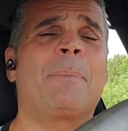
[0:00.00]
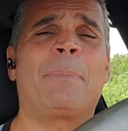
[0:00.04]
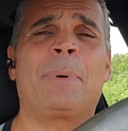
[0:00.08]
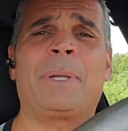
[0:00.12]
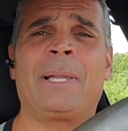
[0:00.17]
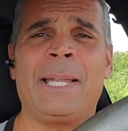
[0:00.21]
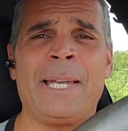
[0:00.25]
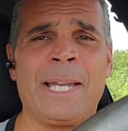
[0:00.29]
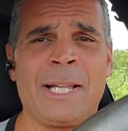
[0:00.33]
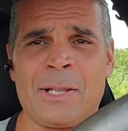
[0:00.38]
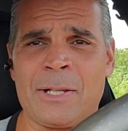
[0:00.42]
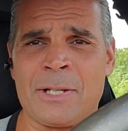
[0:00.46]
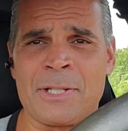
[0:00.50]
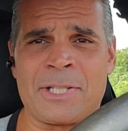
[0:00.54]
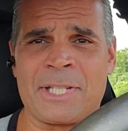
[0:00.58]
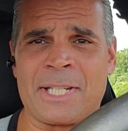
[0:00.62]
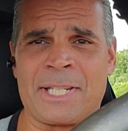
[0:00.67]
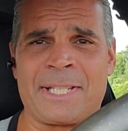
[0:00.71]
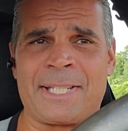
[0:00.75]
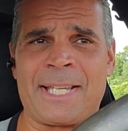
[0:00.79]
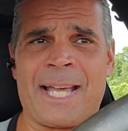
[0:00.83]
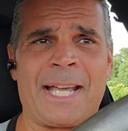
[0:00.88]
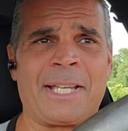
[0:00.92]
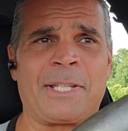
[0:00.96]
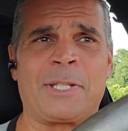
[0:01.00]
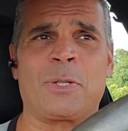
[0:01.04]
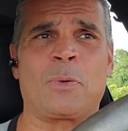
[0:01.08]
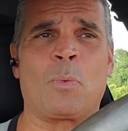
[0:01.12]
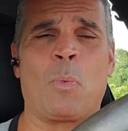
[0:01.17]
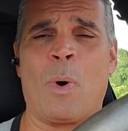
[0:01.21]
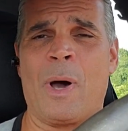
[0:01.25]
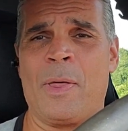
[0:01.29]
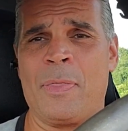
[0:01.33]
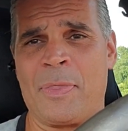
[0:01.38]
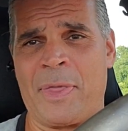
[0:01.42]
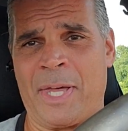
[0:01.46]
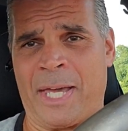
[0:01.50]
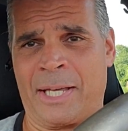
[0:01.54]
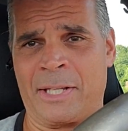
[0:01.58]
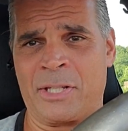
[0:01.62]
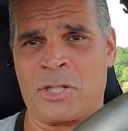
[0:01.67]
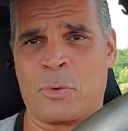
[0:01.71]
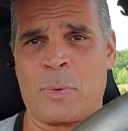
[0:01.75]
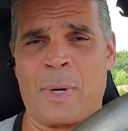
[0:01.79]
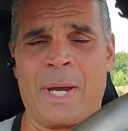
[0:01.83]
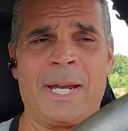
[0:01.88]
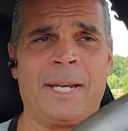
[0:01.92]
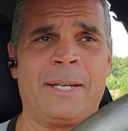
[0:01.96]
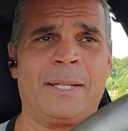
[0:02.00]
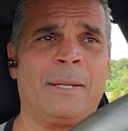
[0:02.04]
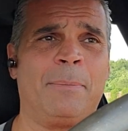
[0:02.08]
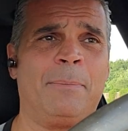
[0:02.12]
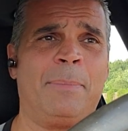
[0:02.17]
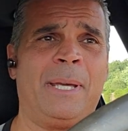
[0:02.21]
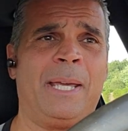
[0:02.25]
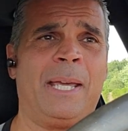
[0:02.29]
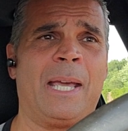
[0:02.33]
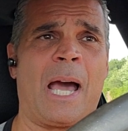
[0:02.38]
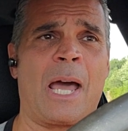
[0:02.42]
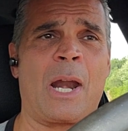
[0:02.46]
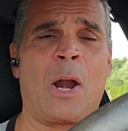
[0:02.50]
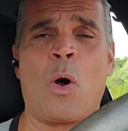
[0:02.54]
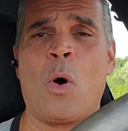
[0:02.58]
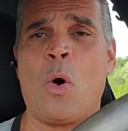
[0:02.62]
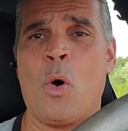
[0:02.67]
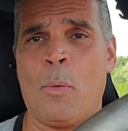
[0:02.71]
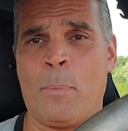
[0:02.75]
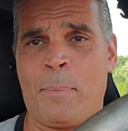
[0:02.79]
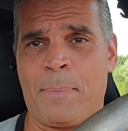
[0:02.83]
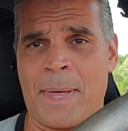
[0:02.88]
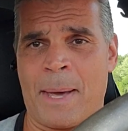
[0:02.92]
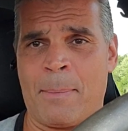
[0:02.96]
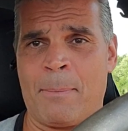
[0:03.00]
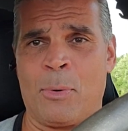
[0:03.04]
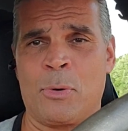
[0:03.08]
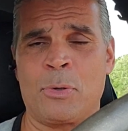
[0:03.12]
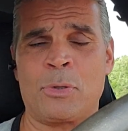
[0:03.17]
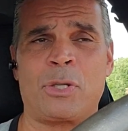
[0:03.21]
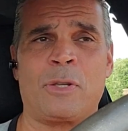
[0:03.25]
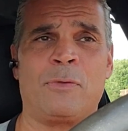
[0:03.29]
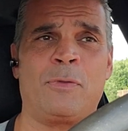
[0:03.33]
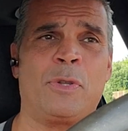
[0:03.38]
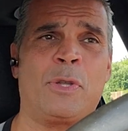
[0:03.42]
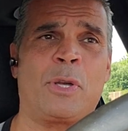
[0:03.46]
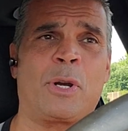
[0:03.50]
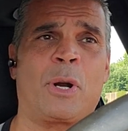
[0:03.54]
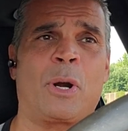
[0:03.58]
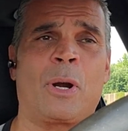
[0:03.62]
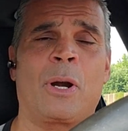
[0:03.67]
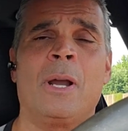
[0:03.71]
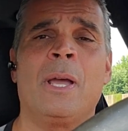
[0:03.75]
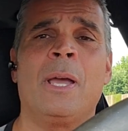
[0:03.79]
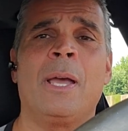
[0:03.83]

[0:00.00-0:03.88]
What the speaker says: Clinical success is one thing. It's great to be. I hope that most of you that are